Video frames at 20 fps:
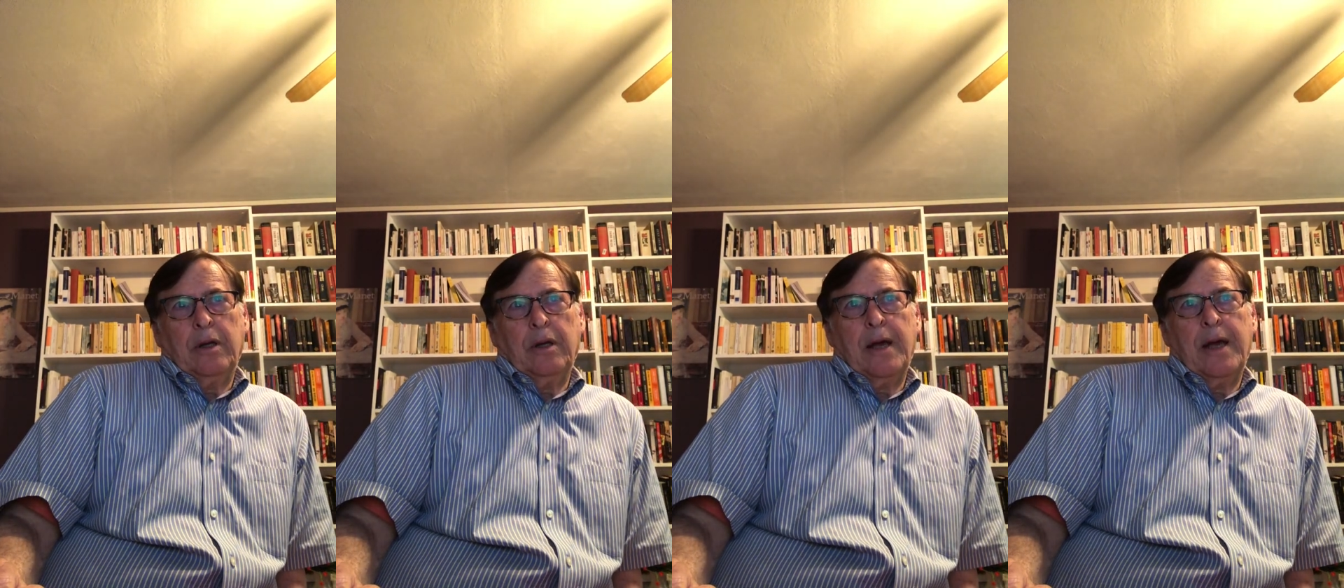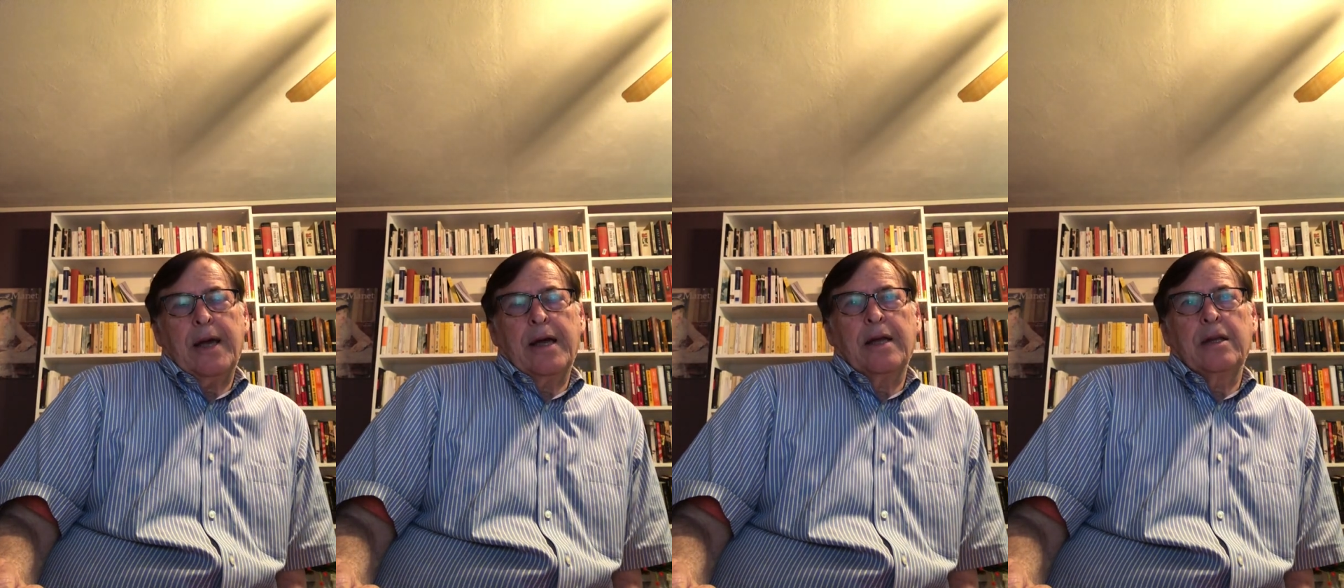
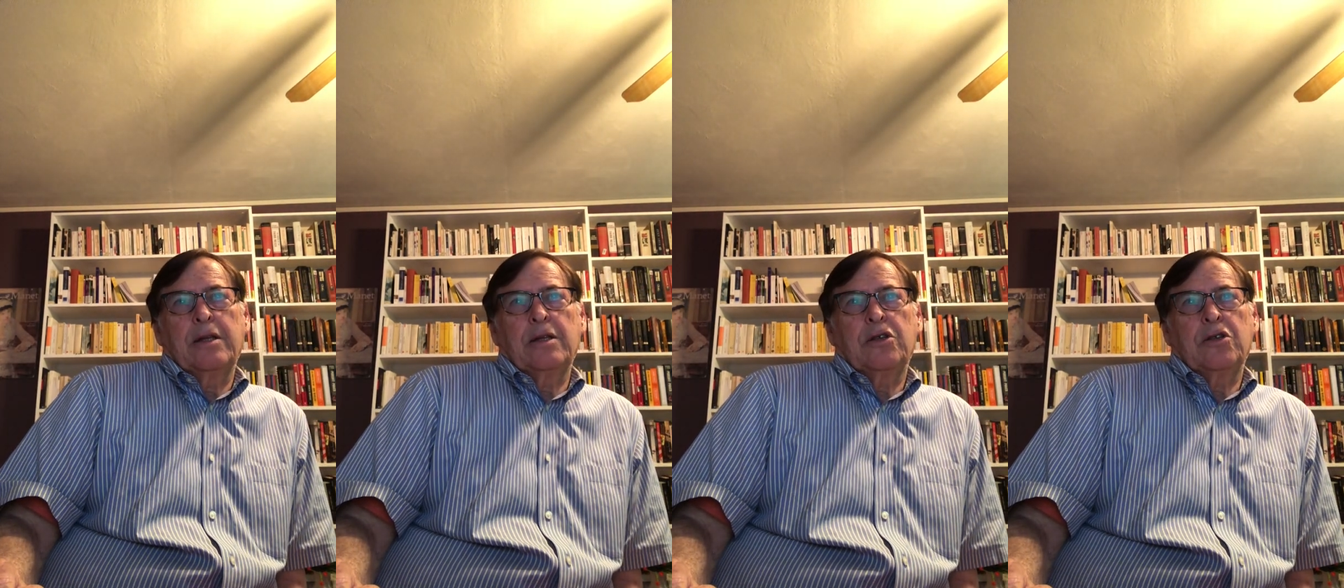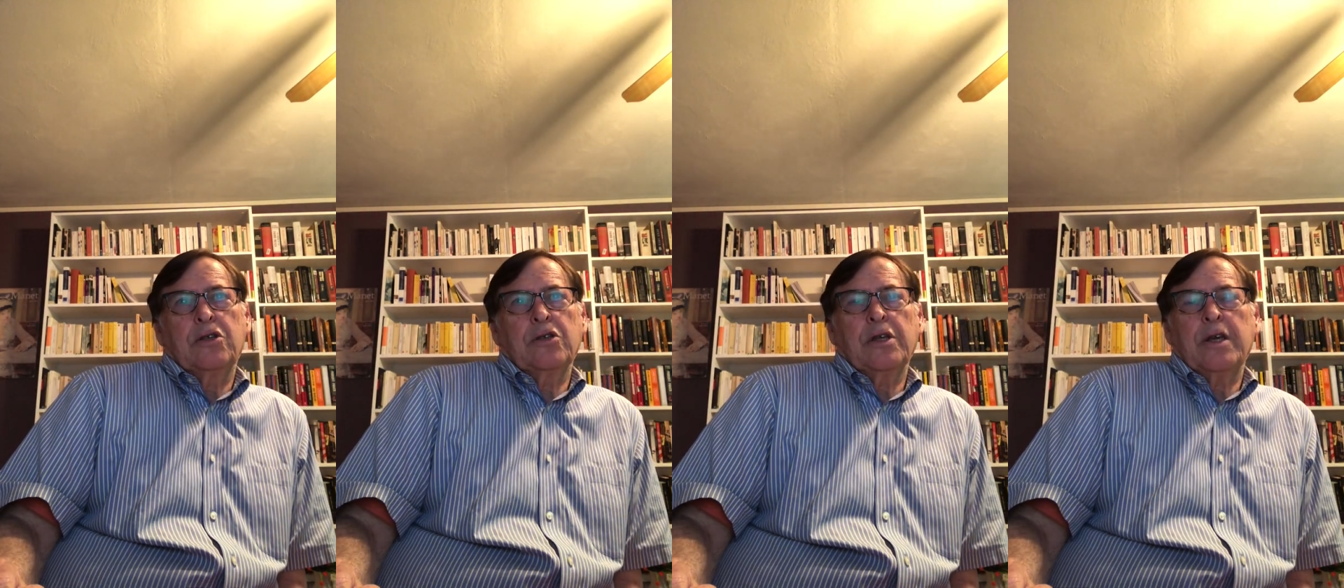
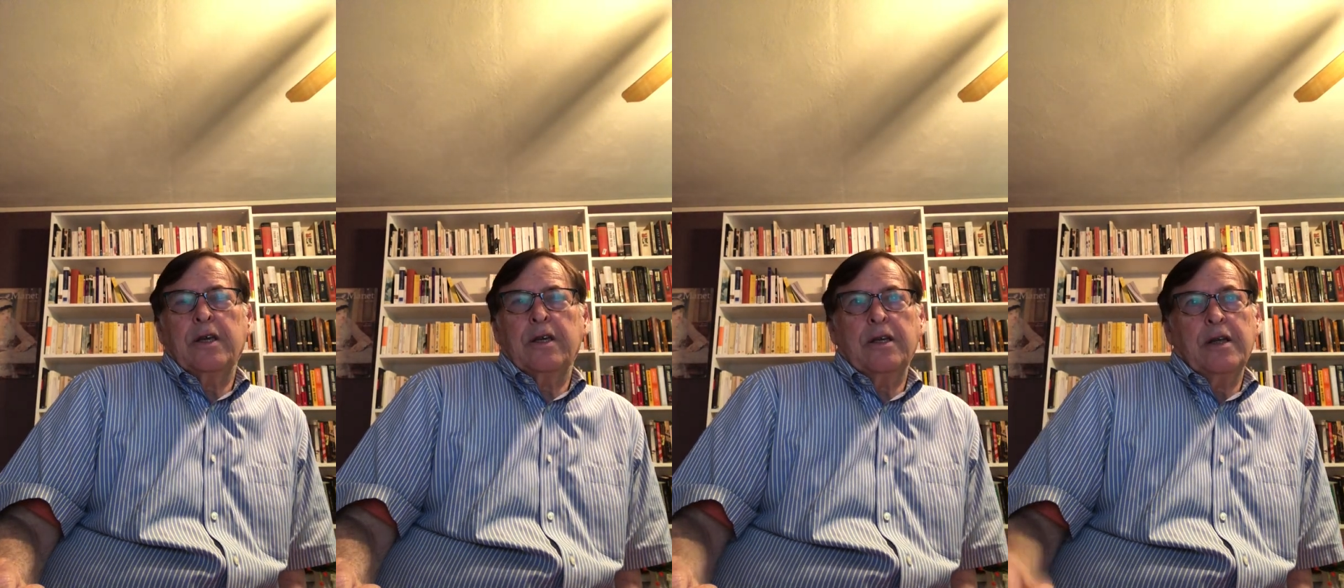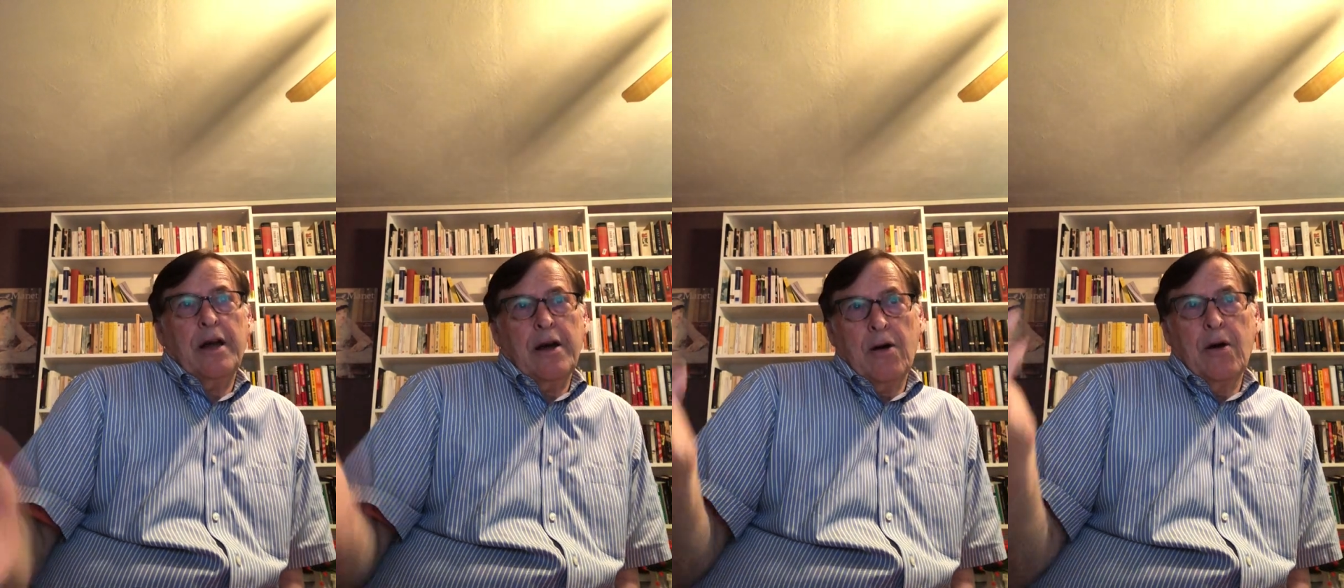And she'll say,
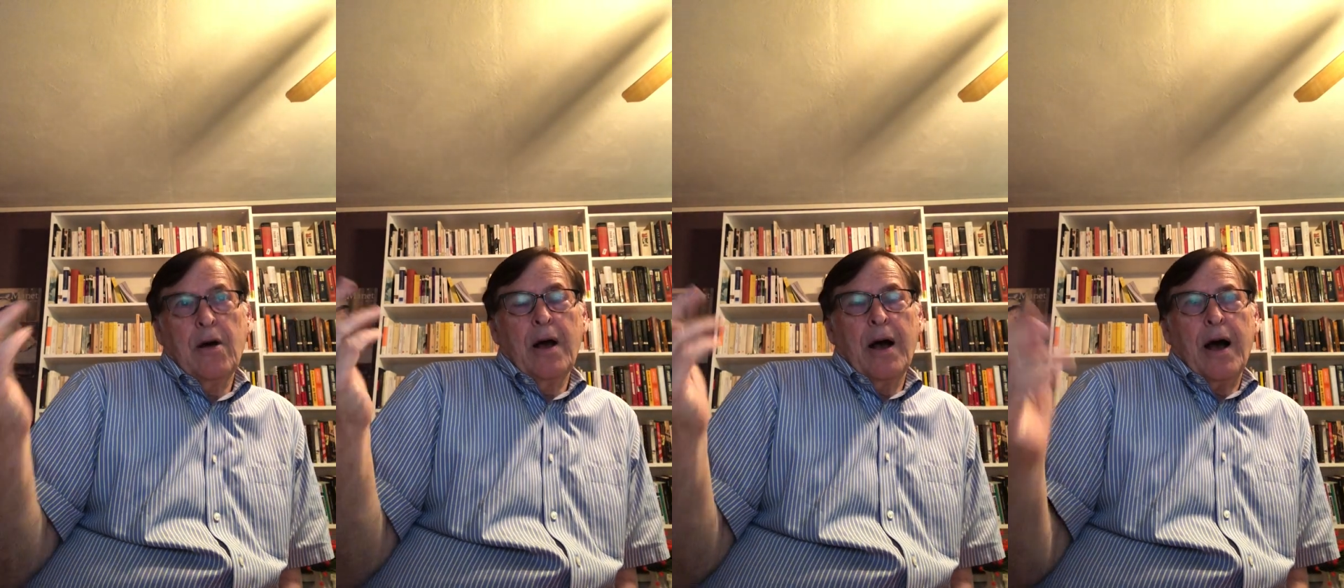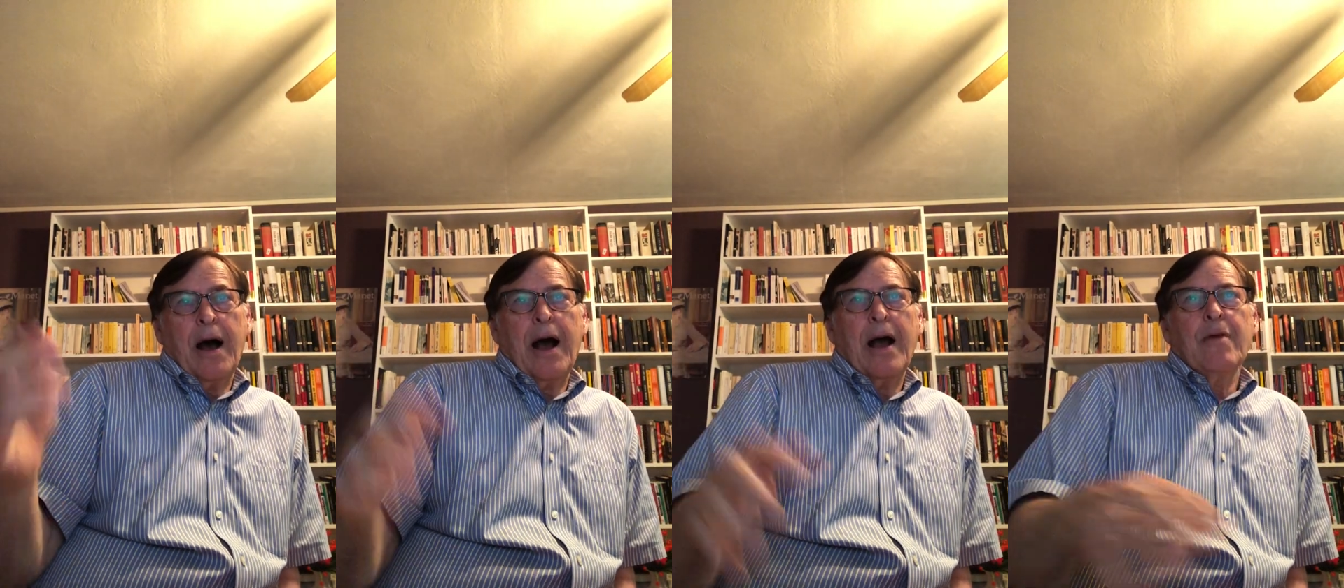you know,
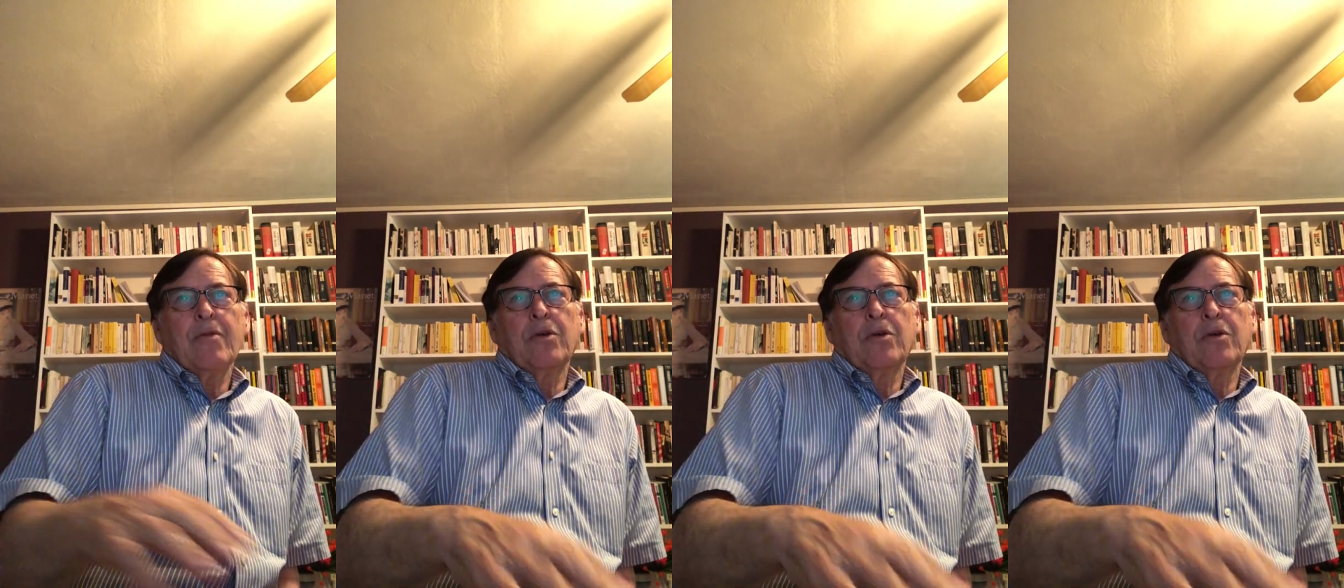I